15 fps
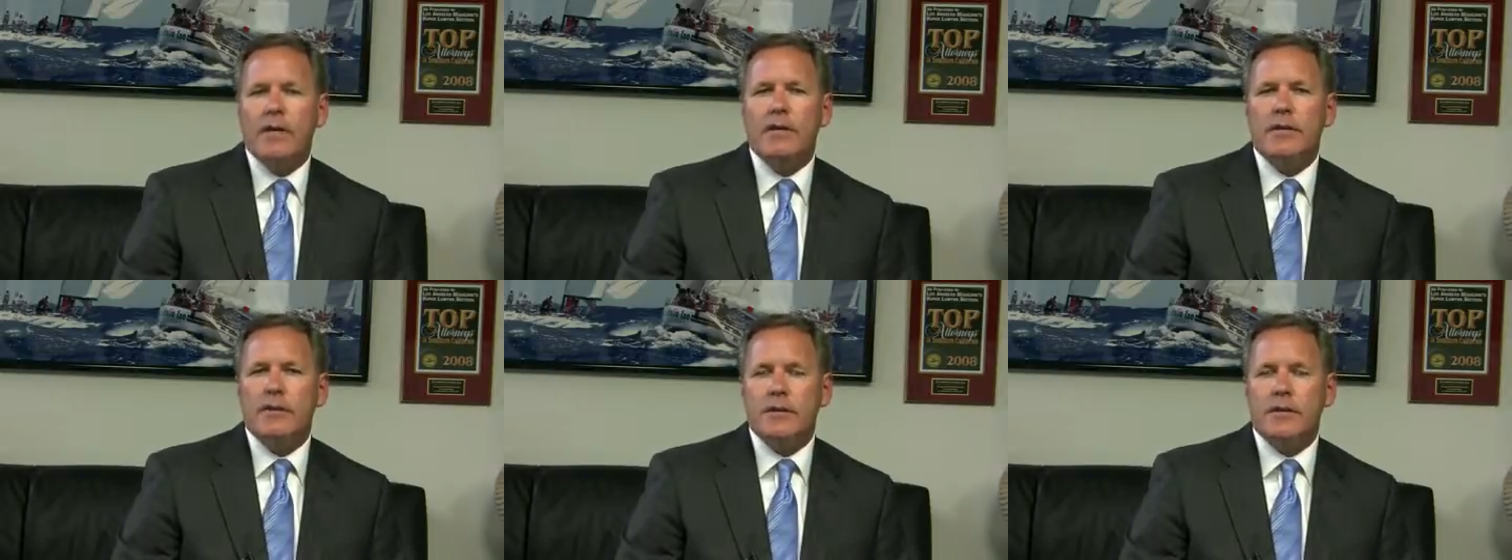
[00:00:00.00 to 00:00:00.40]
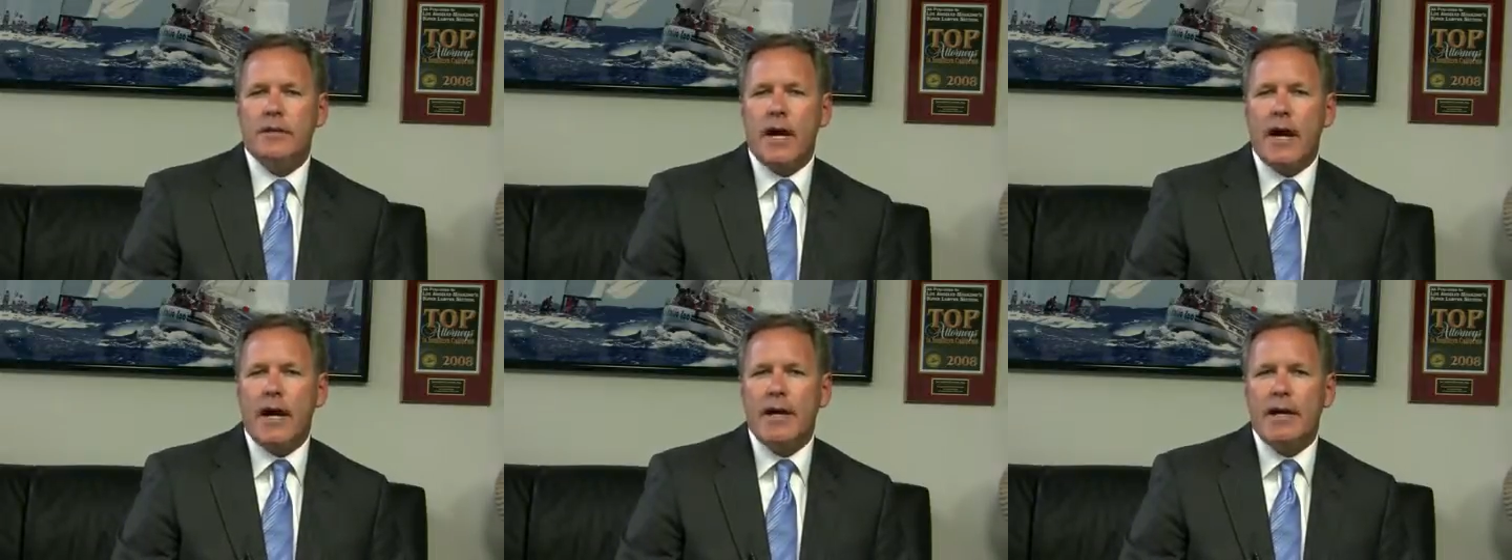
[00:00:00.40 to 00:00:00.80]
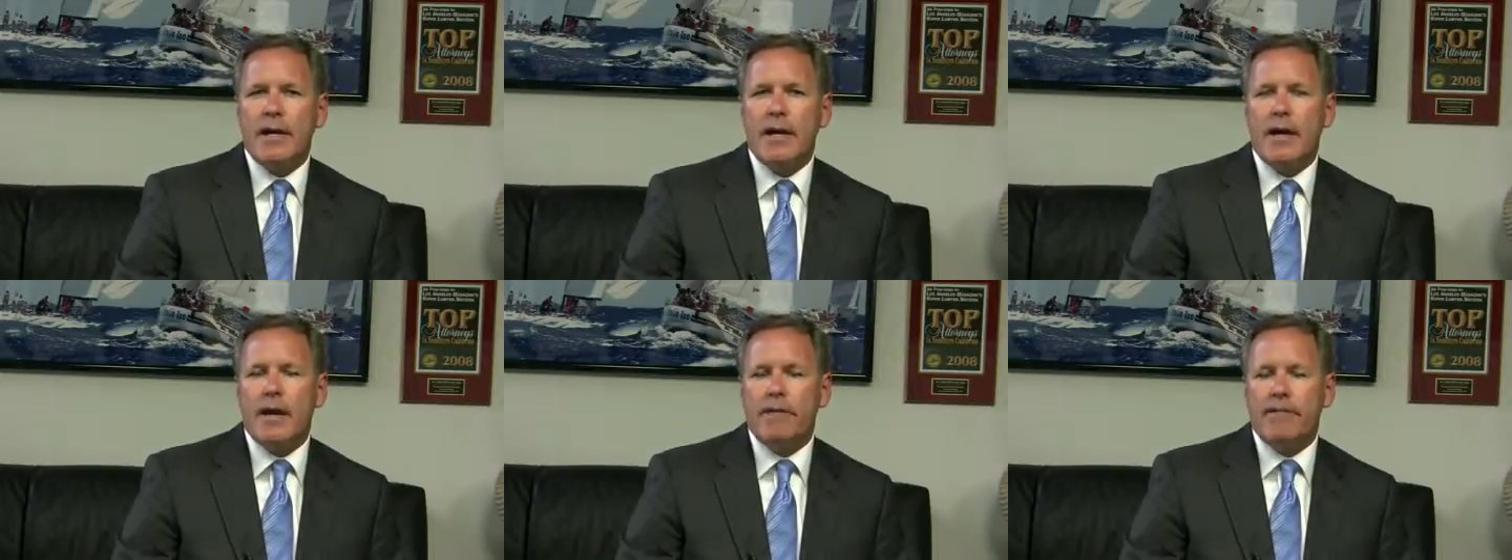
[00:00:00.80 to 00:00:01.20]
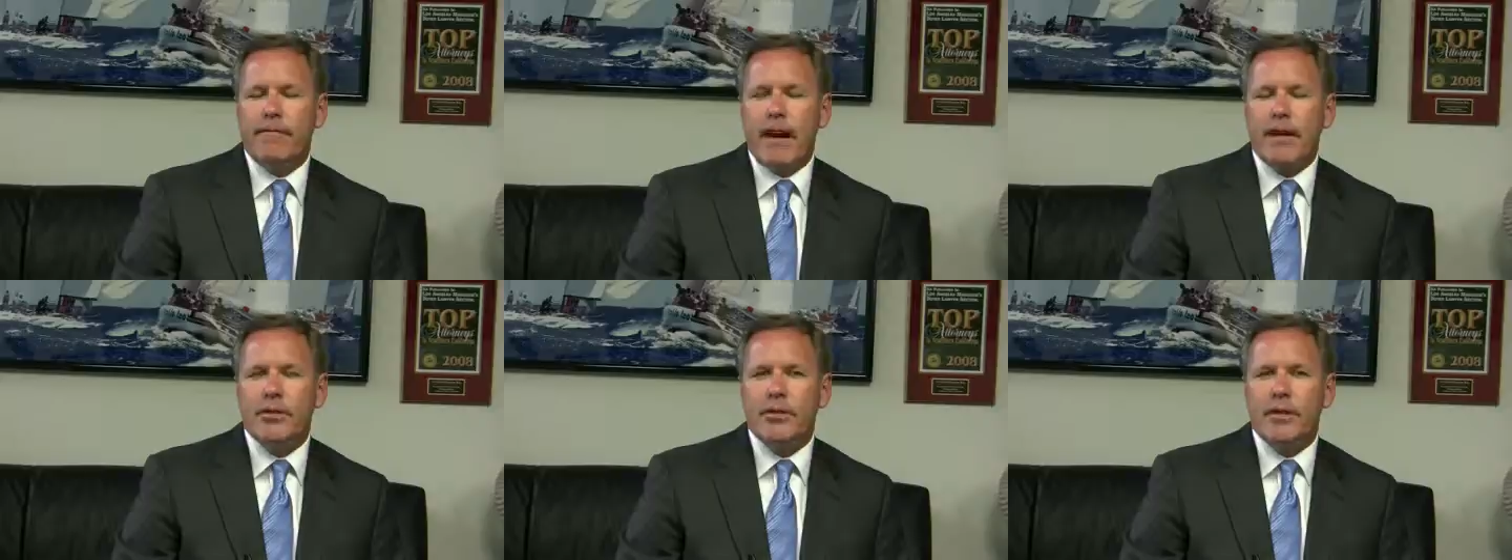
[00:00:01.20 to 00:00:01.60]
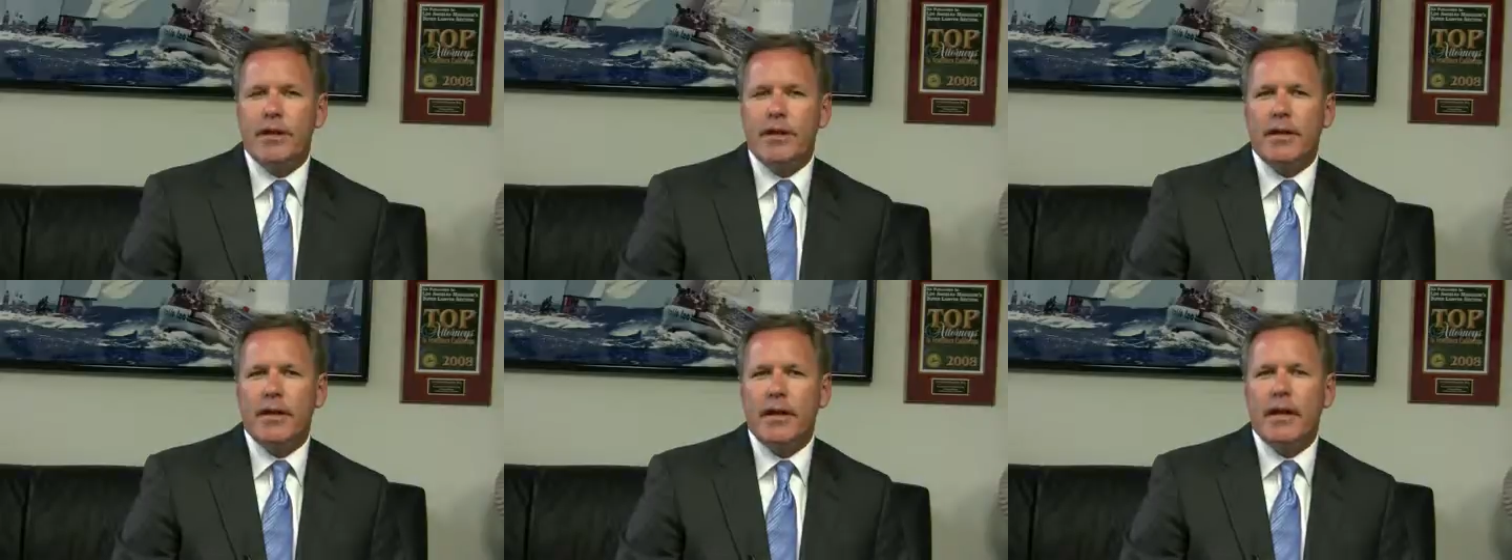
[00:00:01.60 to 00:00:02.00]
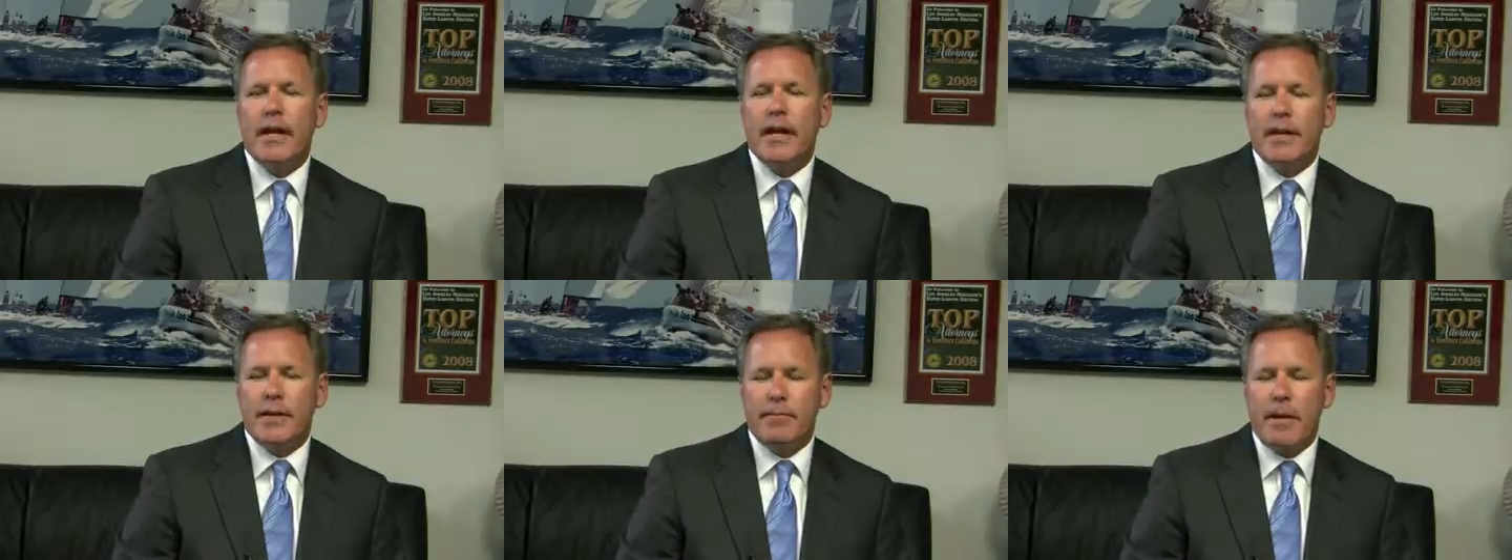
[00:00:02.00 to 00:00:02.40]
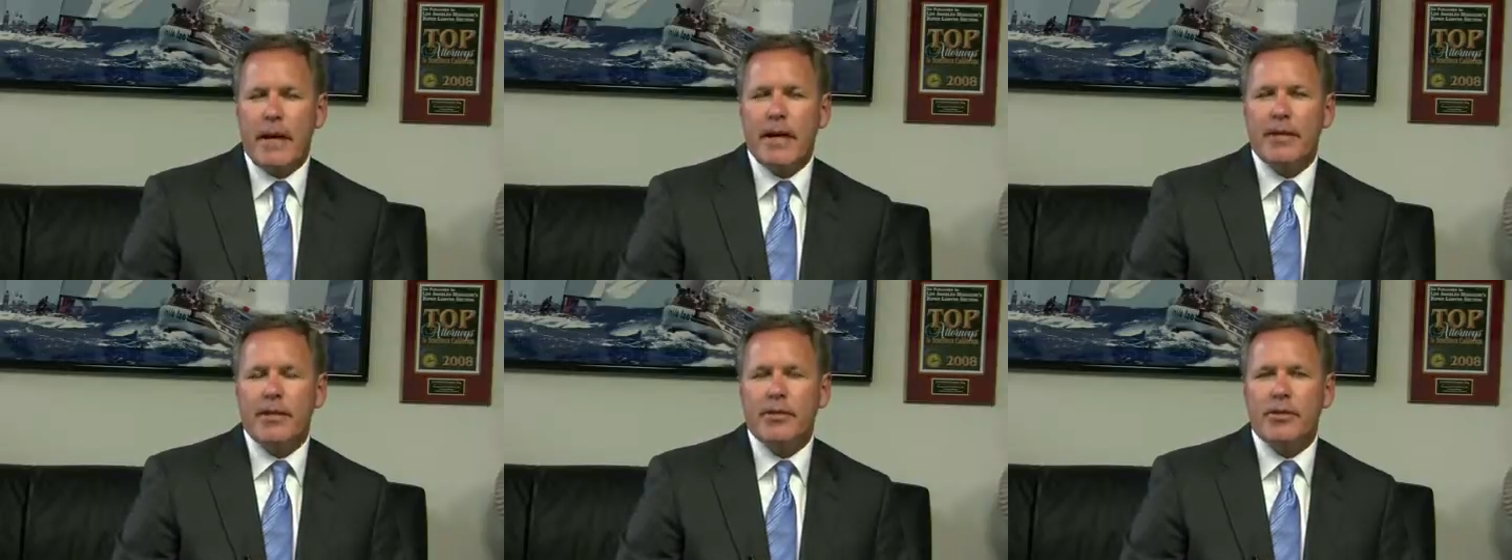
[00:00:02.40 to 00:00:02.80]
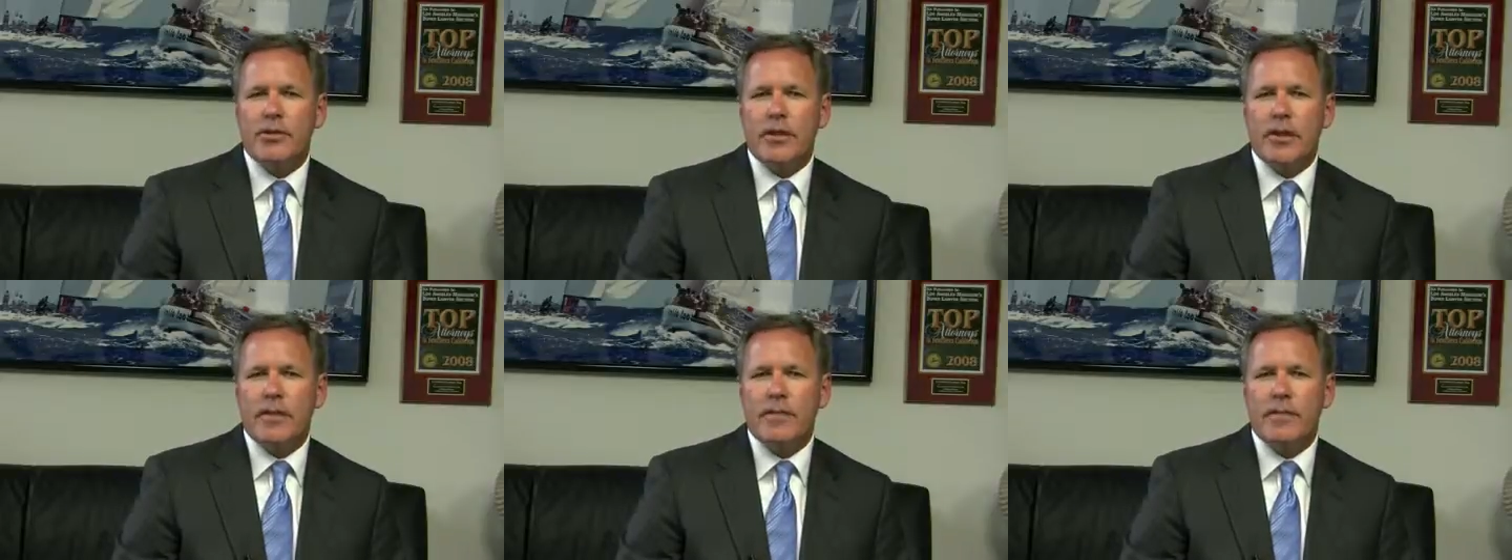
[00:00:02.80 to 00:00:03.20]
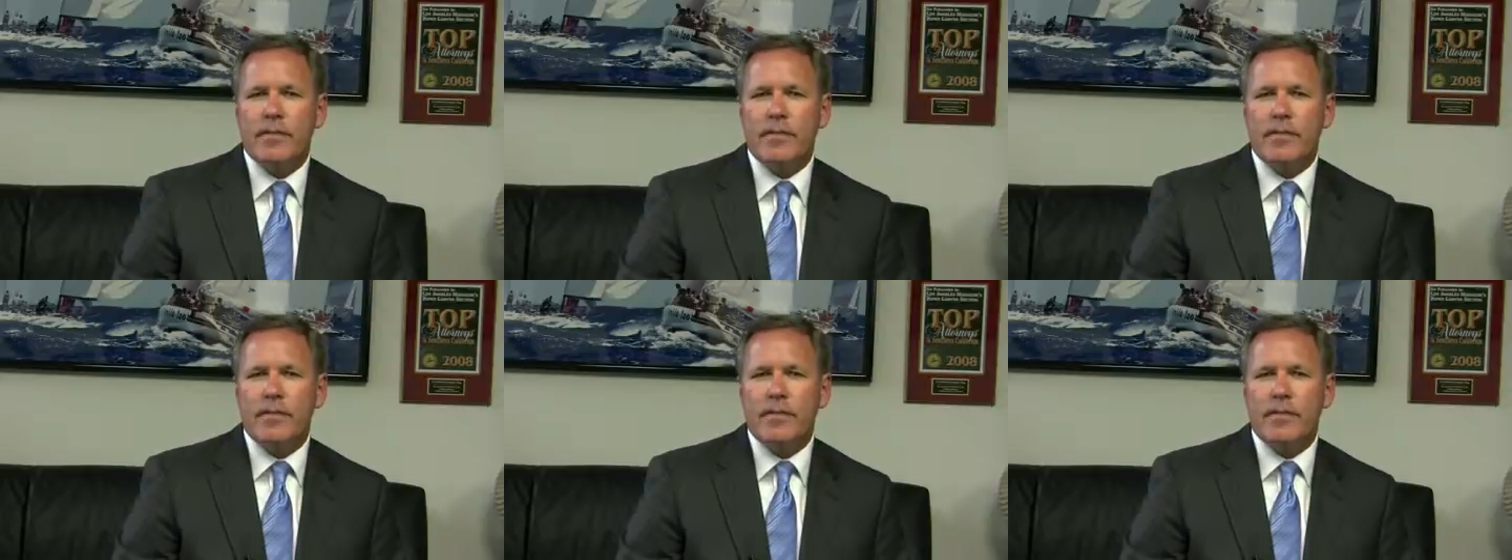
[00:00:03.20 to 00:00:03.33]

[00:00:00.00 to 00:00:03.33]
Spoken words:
society, affection, and companionship.